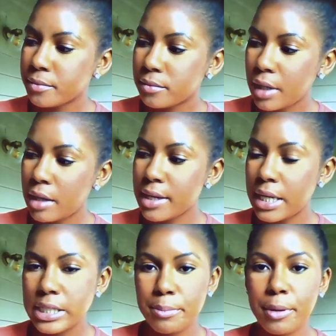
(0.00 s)
I'll take
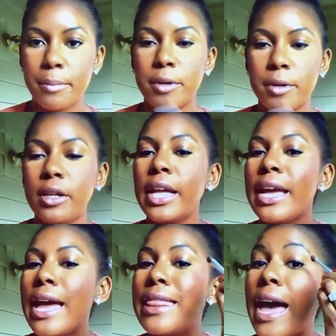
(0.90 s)
that deep purple,
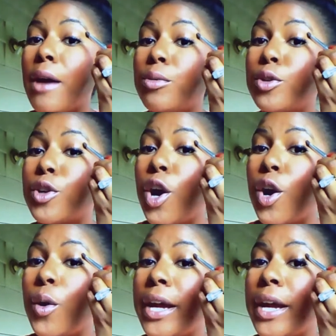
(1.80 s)
and that will go